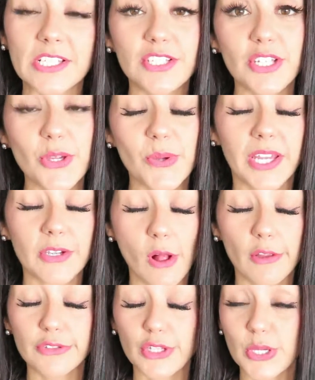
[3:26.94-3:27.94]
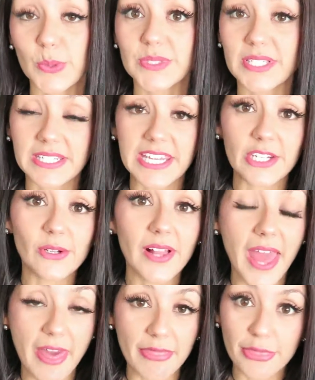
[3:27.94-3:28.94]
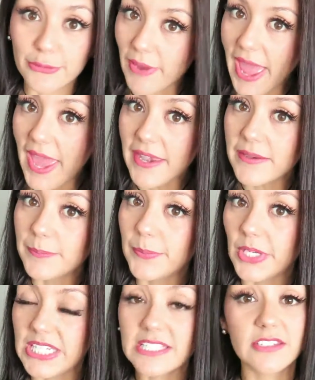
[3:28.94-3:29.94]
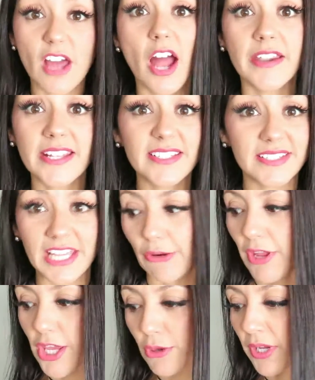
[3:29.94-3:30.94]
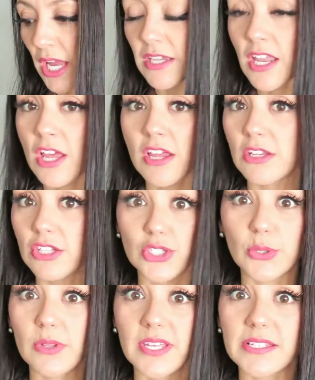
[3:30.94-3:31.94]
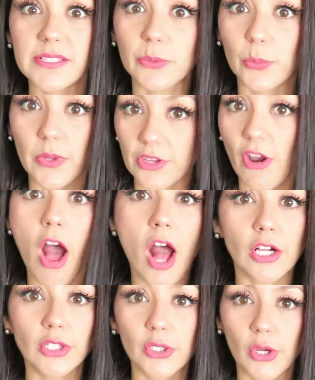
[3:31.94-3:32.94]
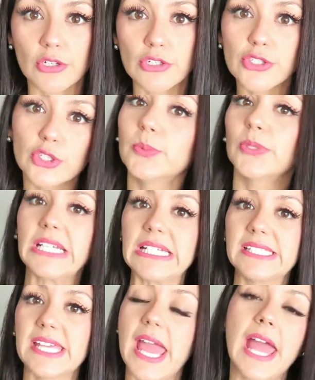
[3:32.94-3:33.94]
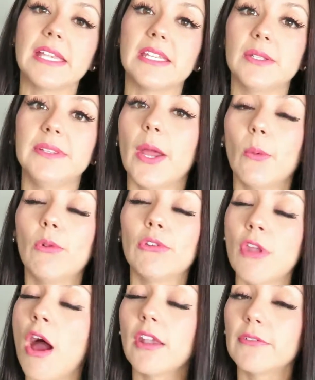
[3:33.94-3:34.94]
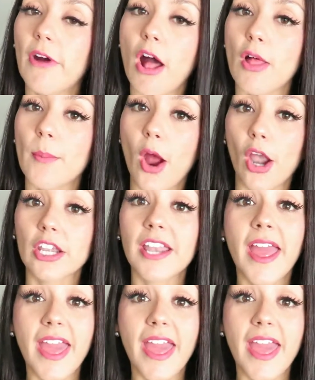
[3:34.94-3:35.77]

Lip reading: you can also use needle and thread, but it's not necessary. You can do these with your hot glue gun super easy and they will not fall apart.